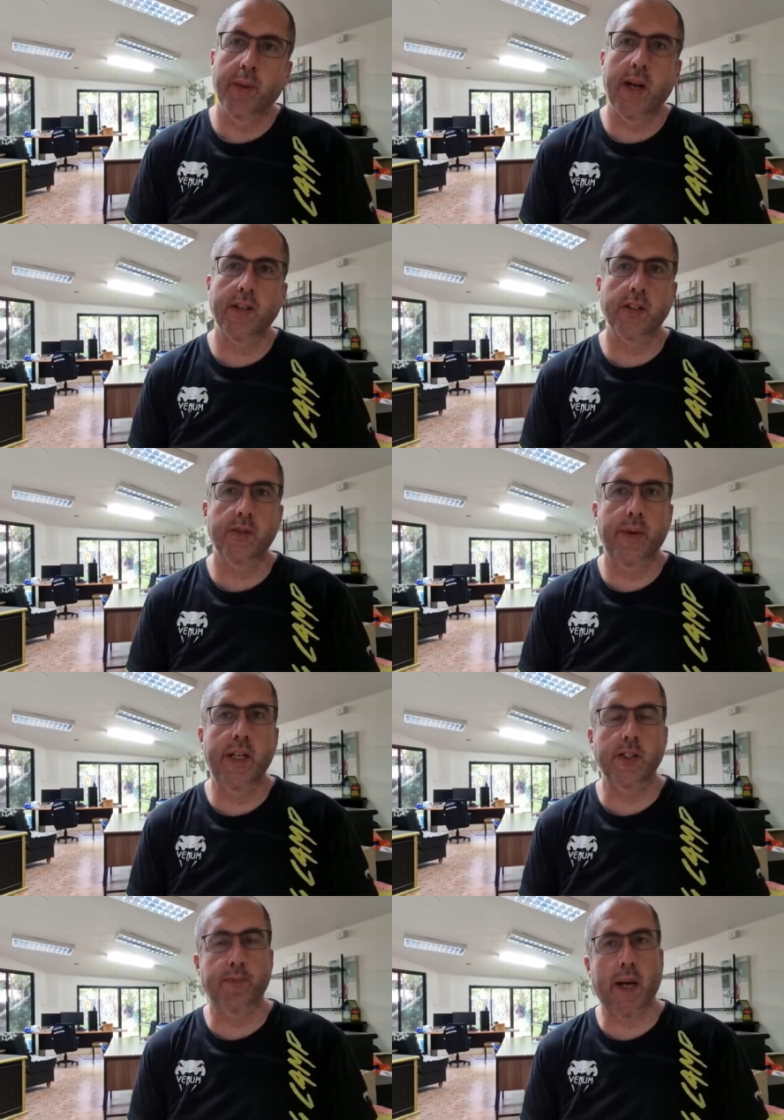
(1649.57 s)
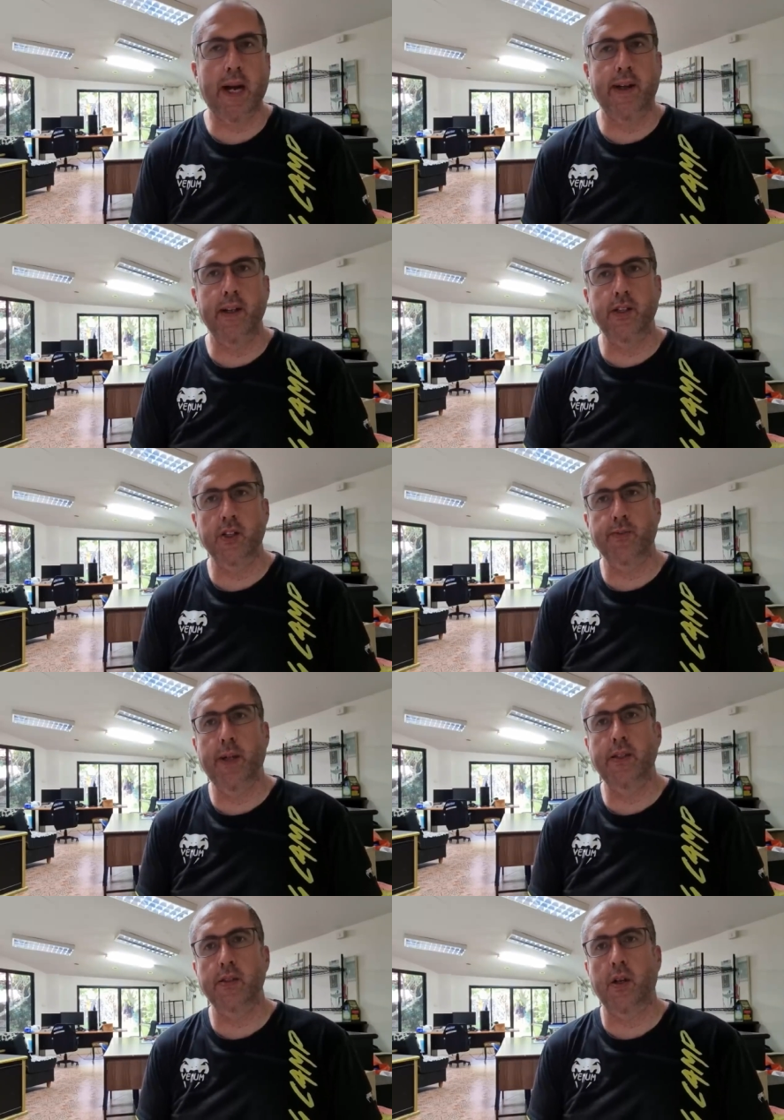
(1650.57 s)
But that doesn't mean it's bad, it
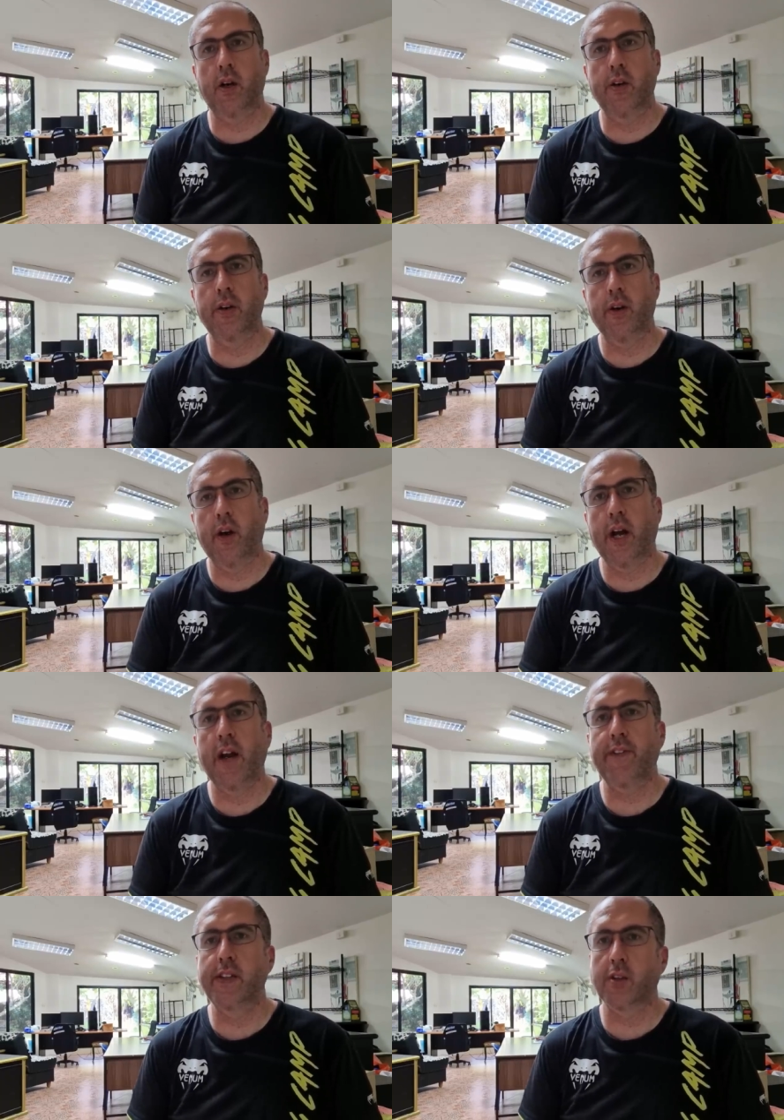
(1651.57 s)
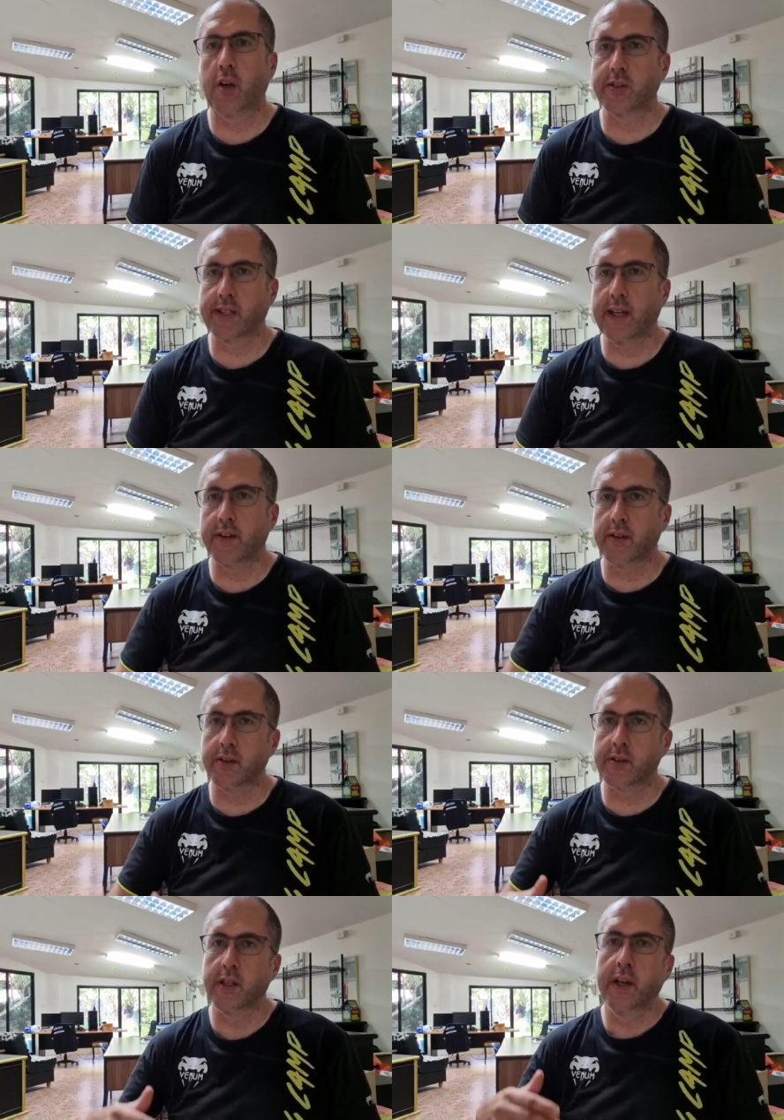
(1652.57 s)
just means that I have these high
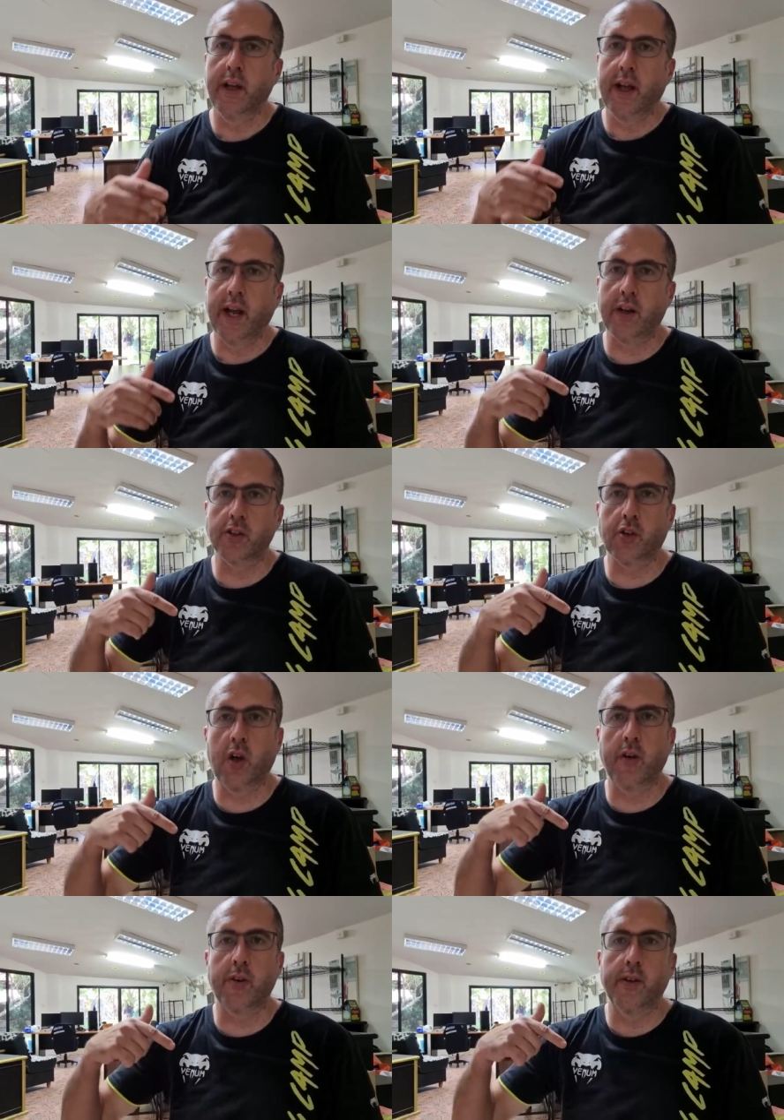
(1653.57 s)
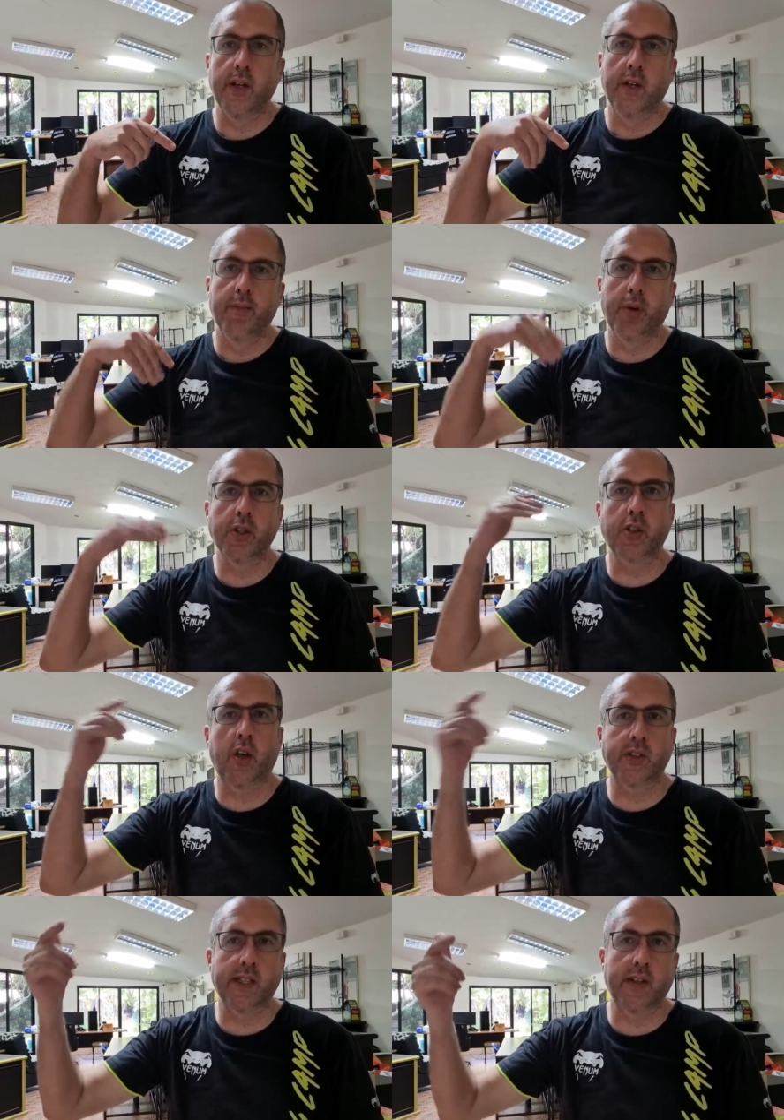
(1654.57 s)
standards and I try and push
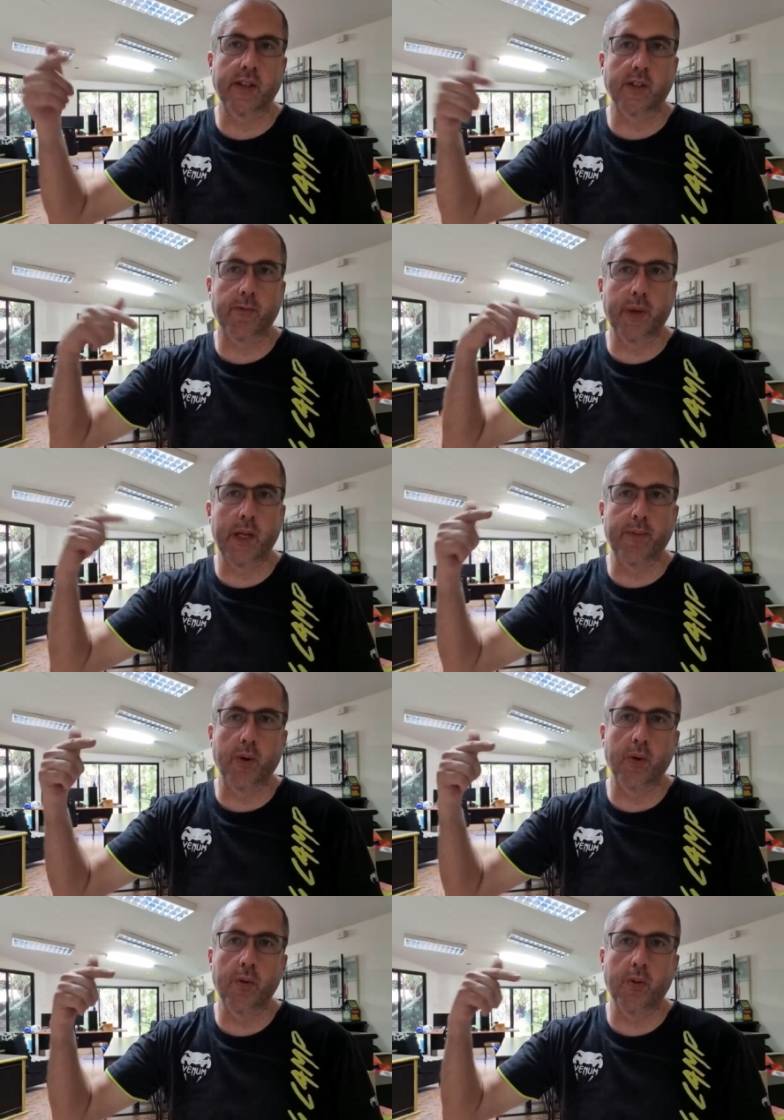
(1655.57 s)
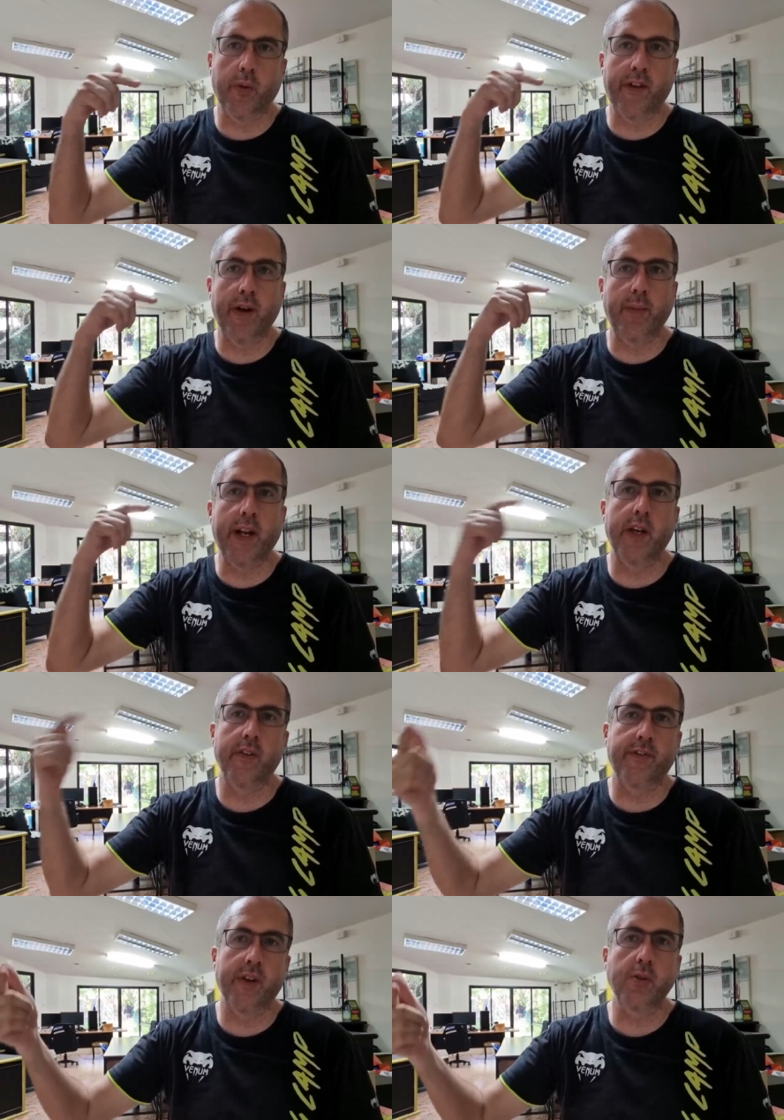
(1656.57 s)
high standards on people without
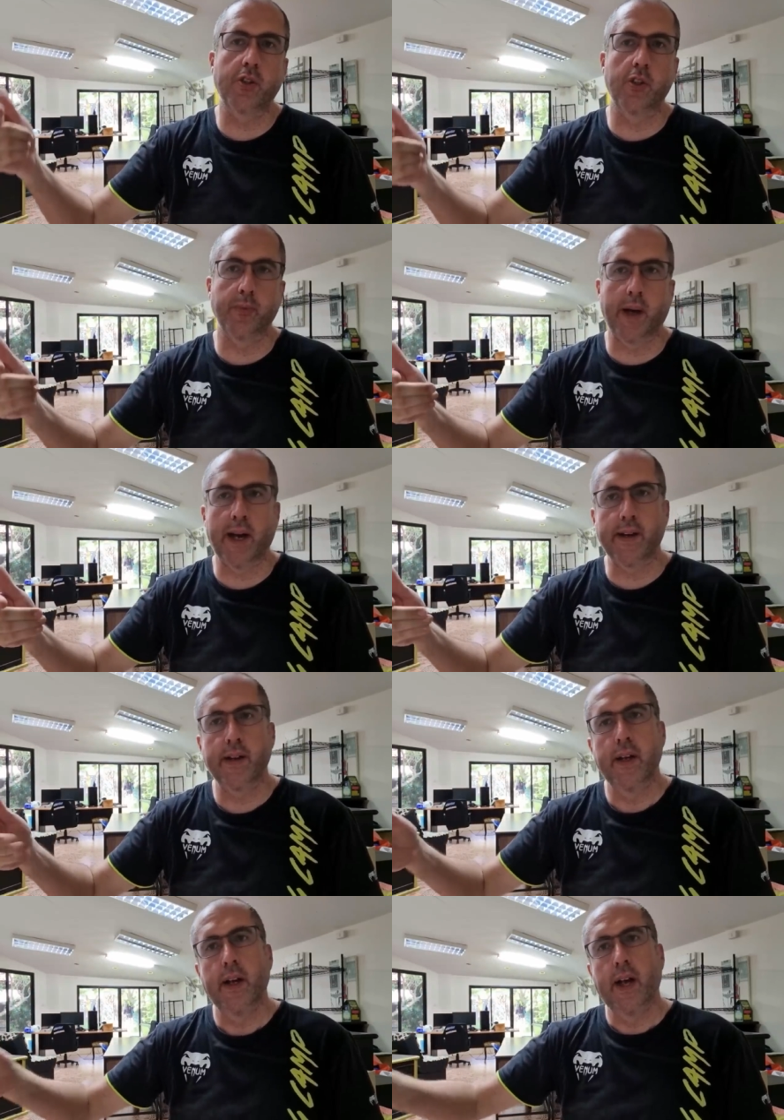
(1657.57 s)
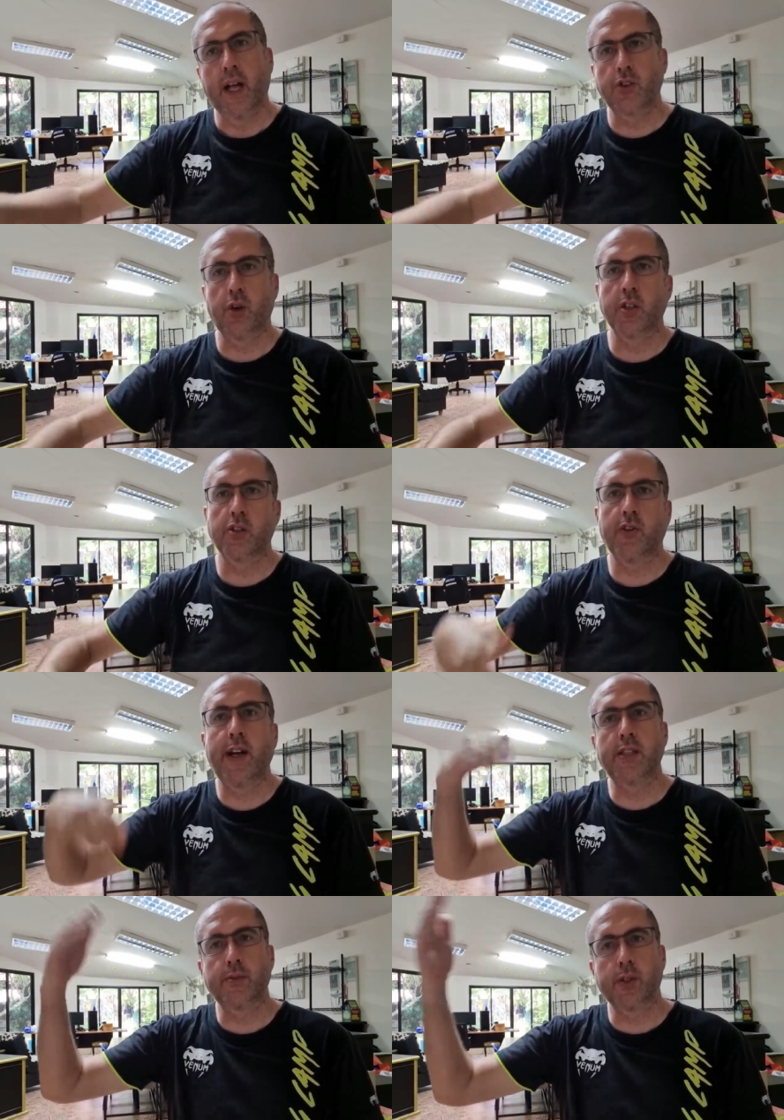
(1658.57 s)
making them feel too bad and try to
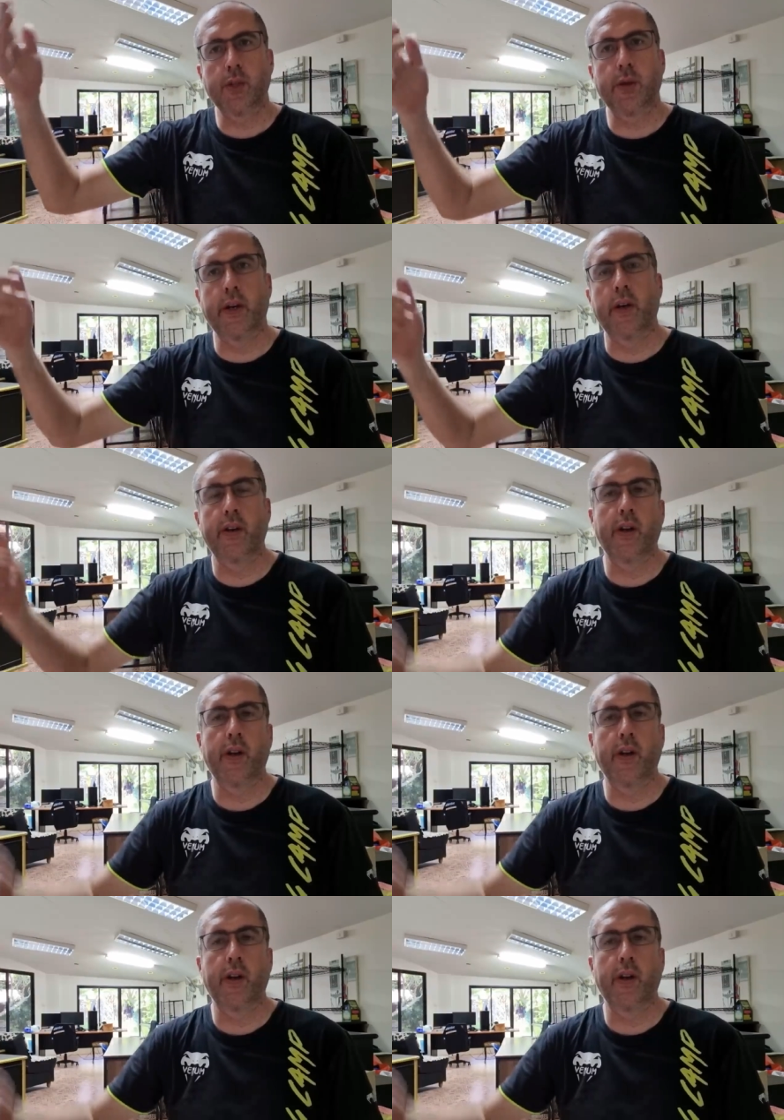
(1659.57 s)
raise them to it.